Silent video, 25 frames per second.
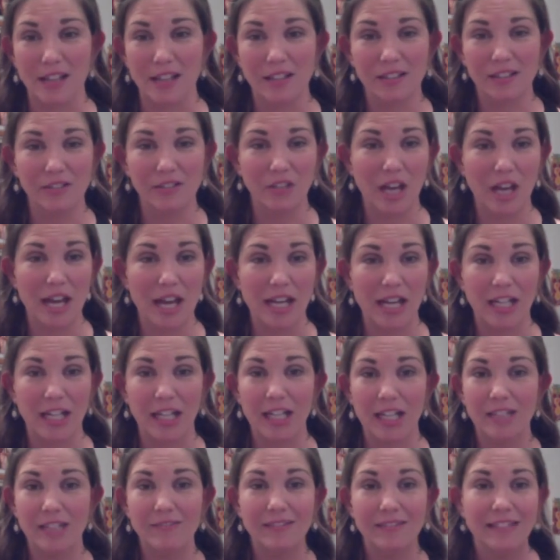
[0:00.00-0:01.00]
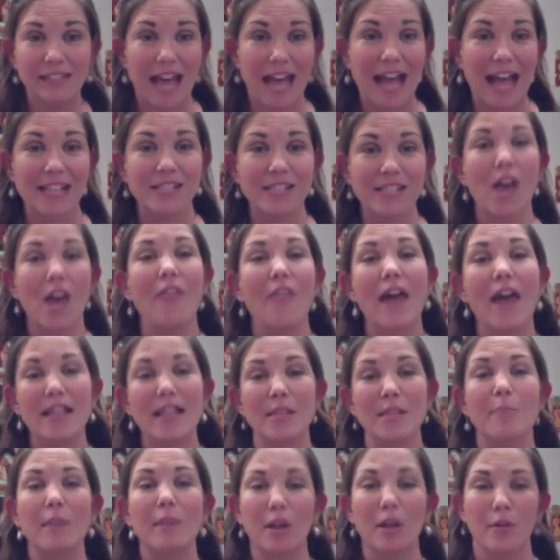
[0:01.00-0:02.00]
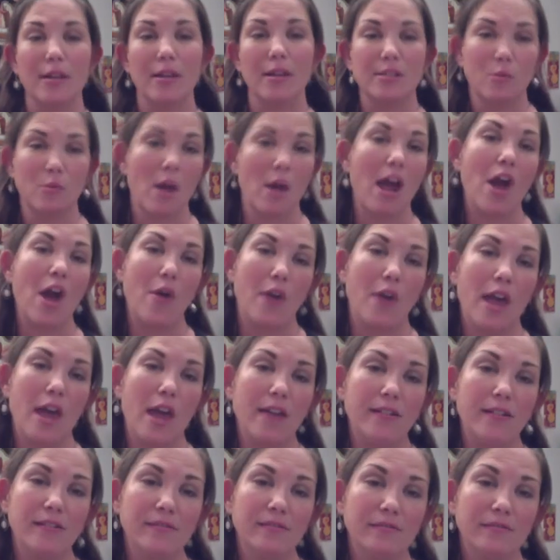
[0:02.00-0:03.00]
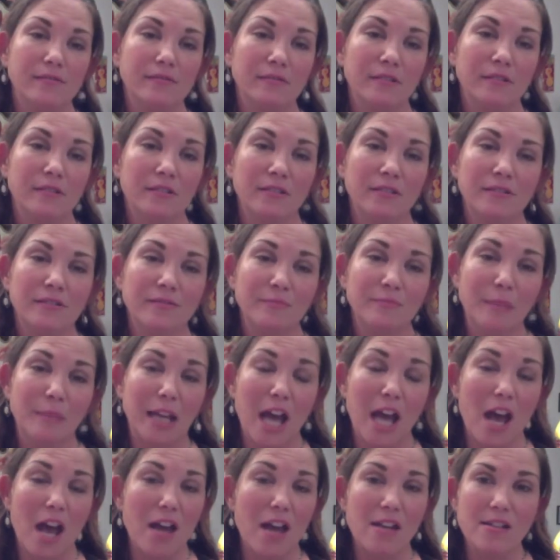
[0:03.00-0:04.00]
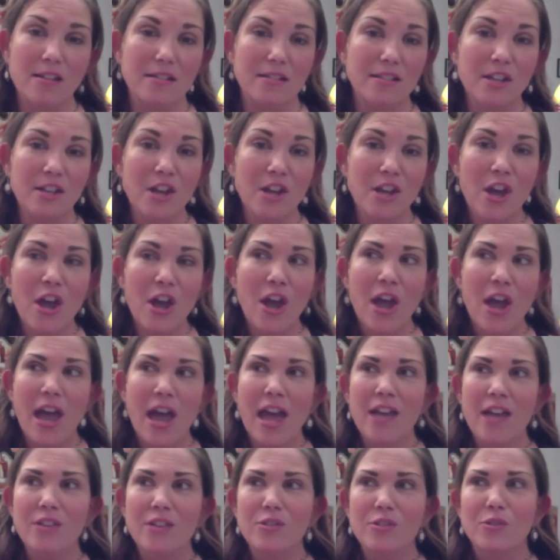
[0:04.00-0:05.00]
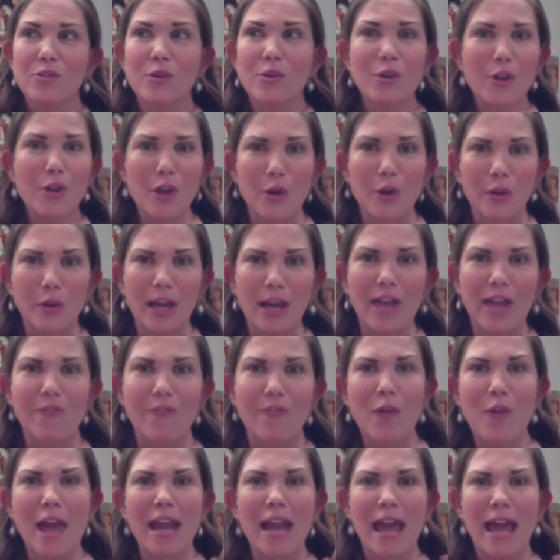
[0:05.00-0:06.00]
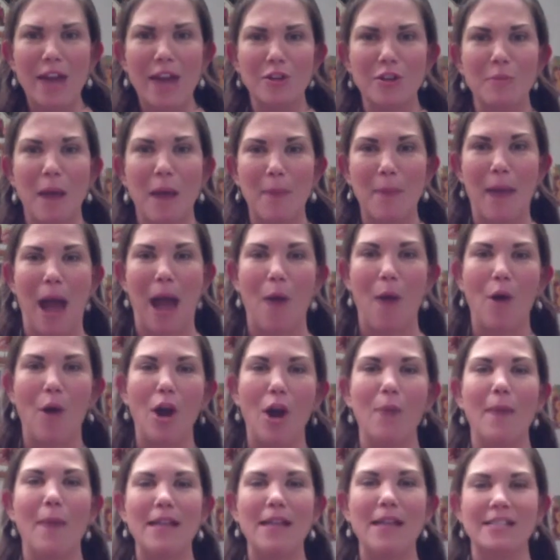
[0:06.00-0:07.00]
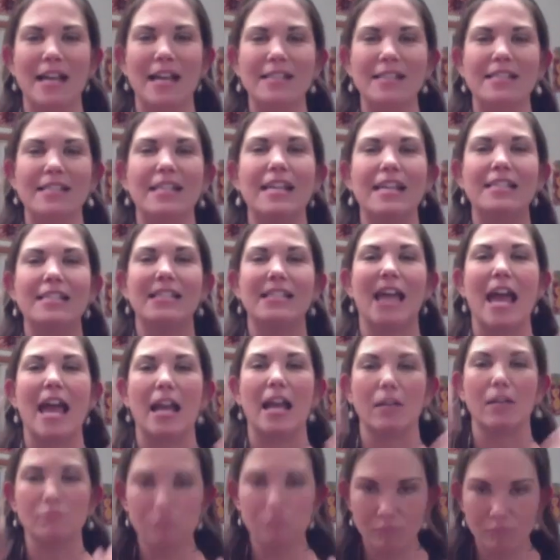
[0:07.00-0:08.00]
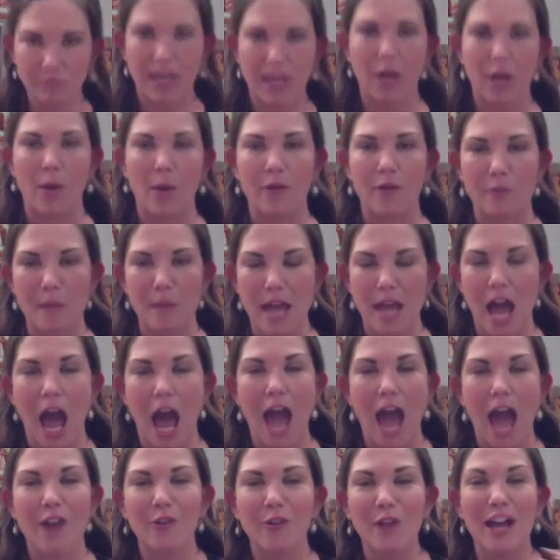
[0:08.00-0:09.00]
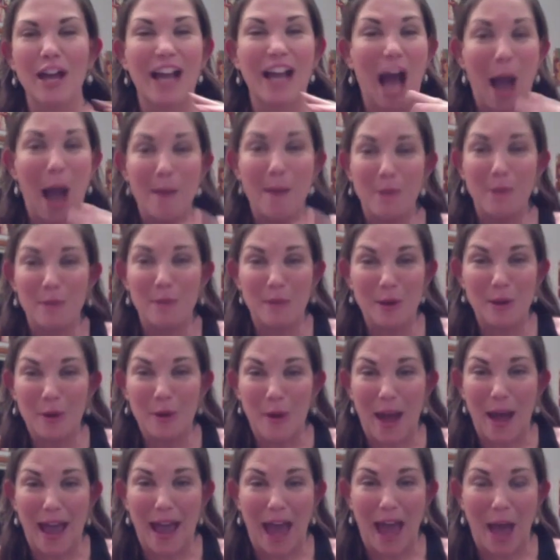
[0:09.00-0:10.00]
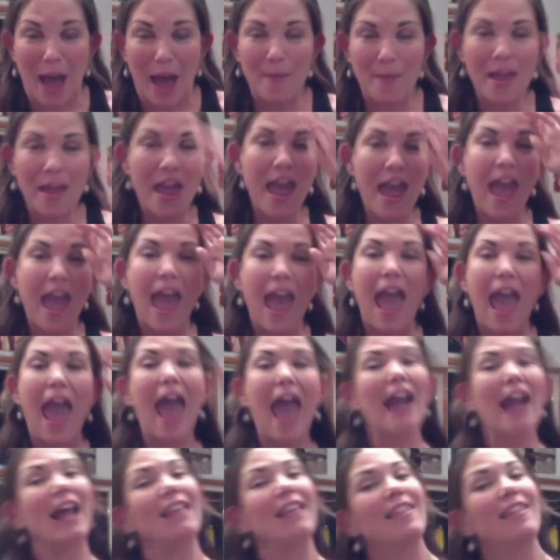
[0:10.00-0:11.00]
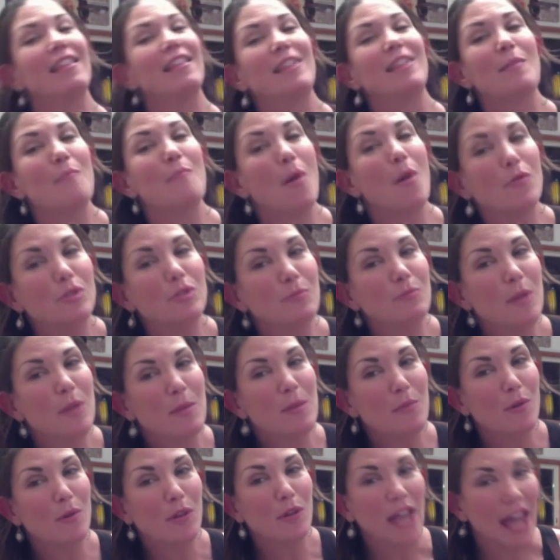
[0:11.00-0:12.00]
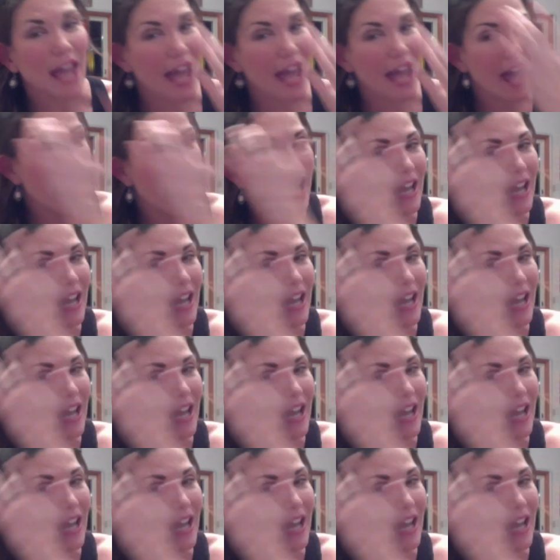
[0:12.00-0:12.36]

Like, that's a big reason why I own it. Because screw you. Like, if you can't handle my power and my sexiness, like, get away from me. I'm going to be who I am. And I think that most people can.